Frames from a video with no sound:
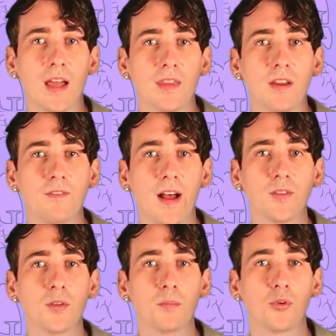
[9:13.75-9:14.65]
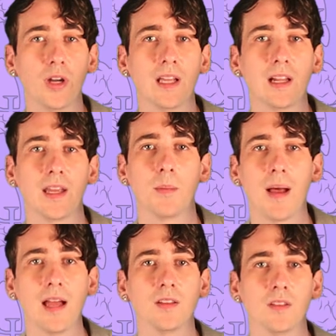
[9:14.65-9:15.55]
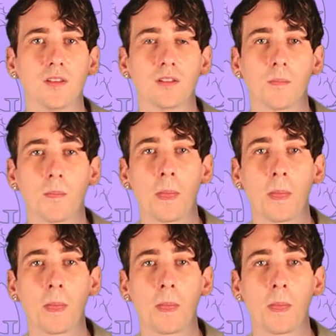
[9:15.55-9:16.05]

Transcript: they found some pretty clear patterns.